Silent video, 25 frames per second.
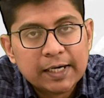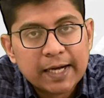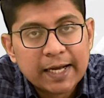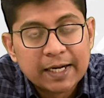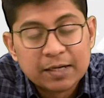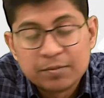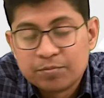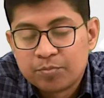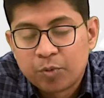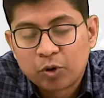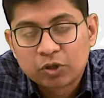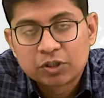an
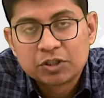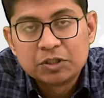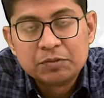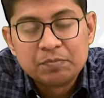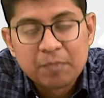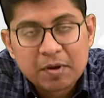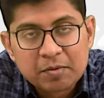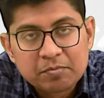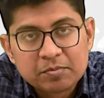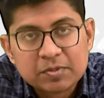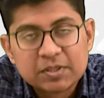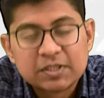important
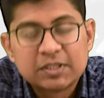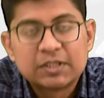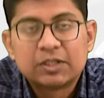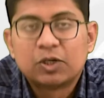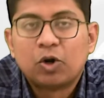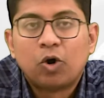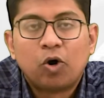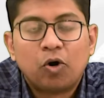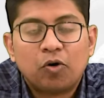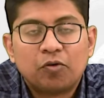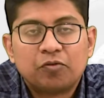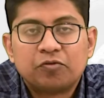member
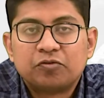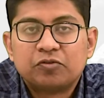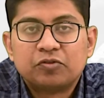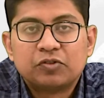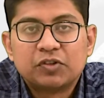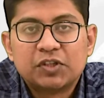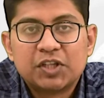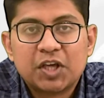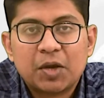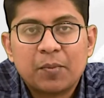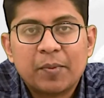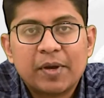of
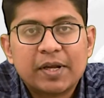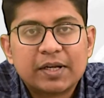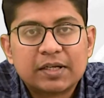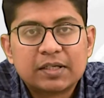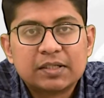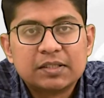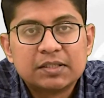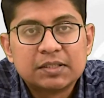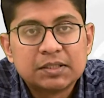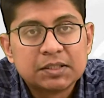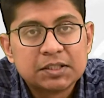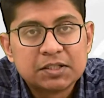the
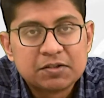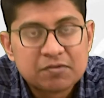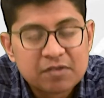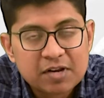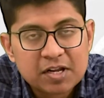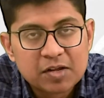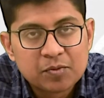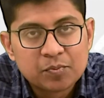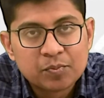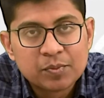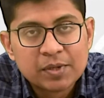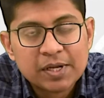American
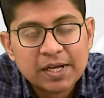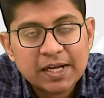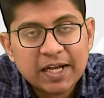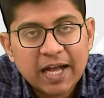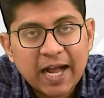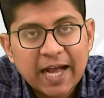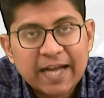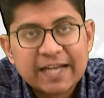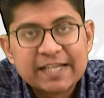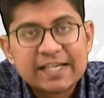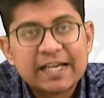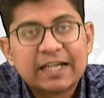dream
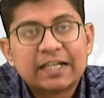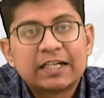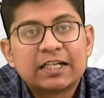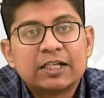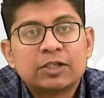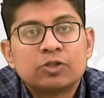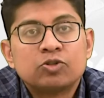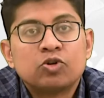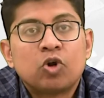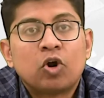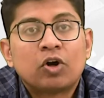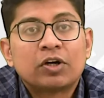and yet
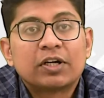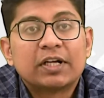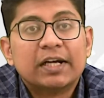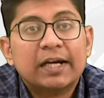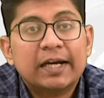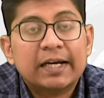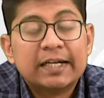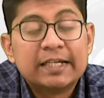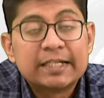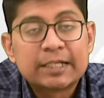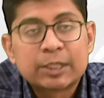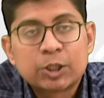is not
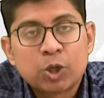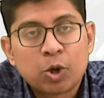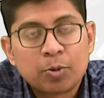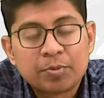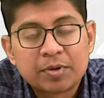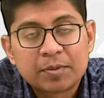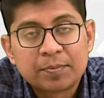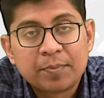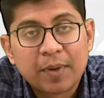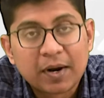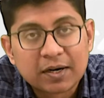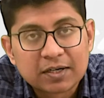an
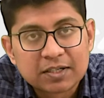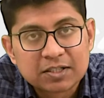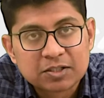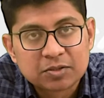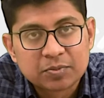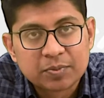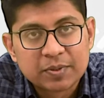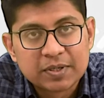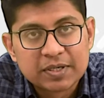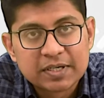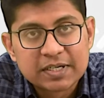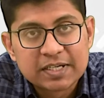economic
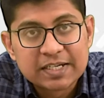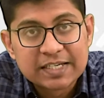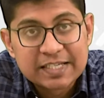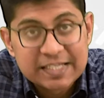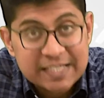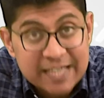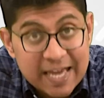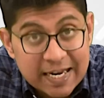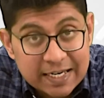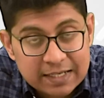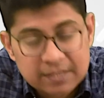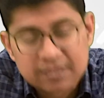participant
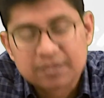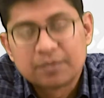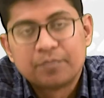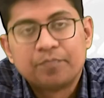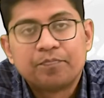yet.